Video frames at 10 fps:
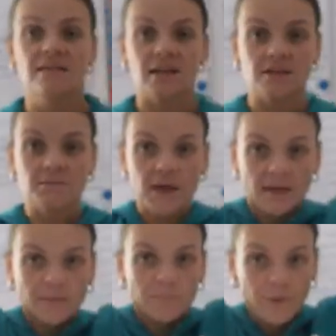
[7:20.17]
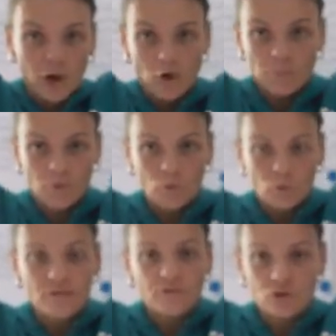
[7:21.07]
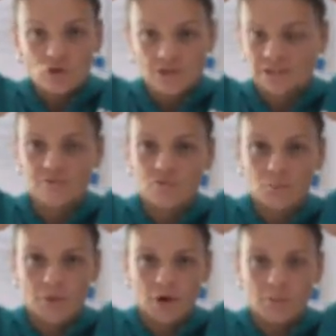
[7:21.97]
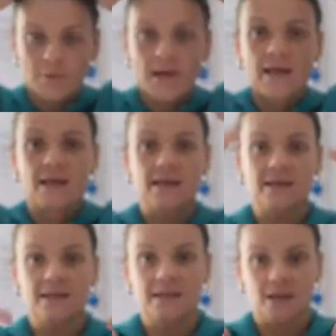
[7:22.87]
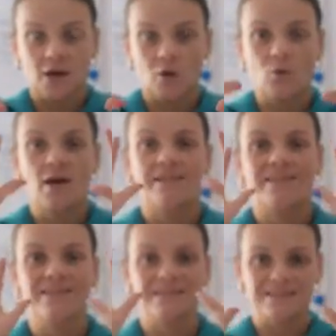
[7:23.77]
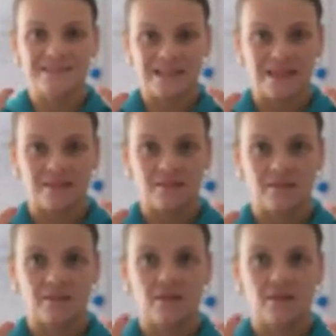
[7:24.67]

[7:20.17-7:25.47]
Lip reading: that made Pope, we've used this for Pope, Leo the 10th,